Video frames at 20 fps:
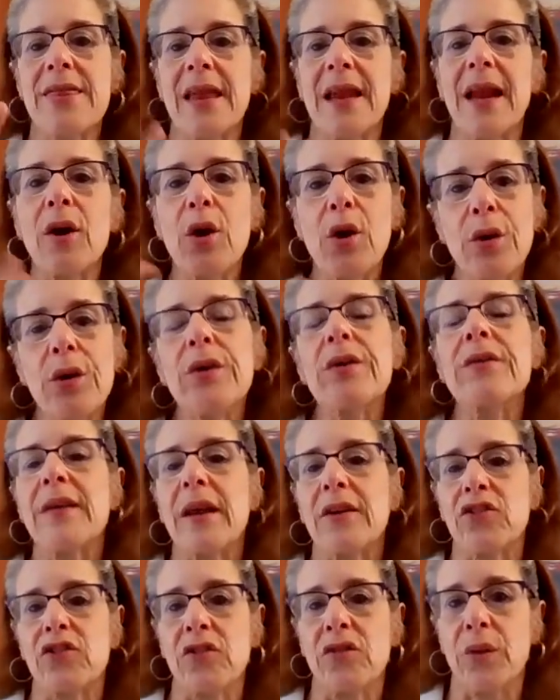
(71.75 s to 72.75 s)
Then I'll go to
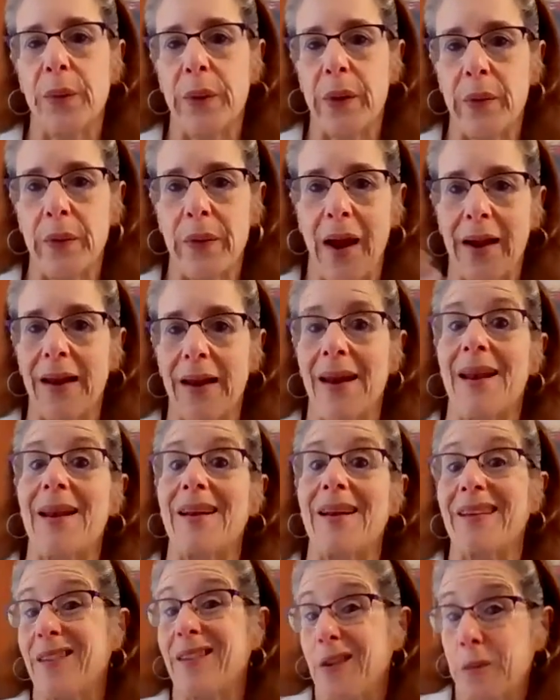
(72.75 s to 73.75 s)
section 309
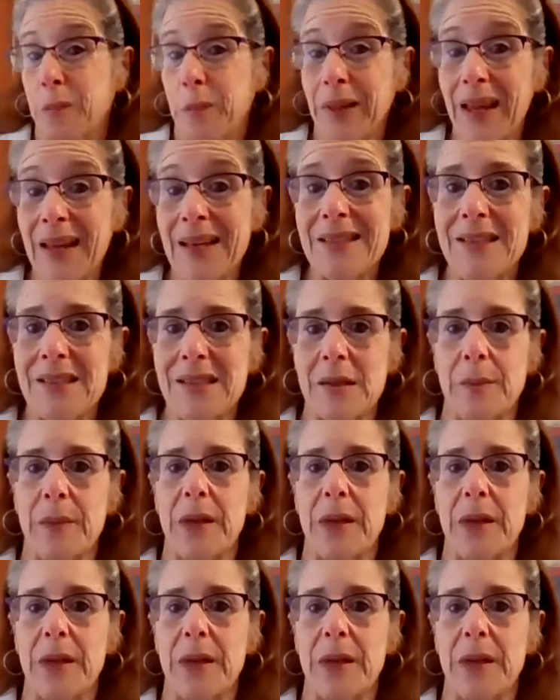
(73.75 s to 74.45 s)
and it explains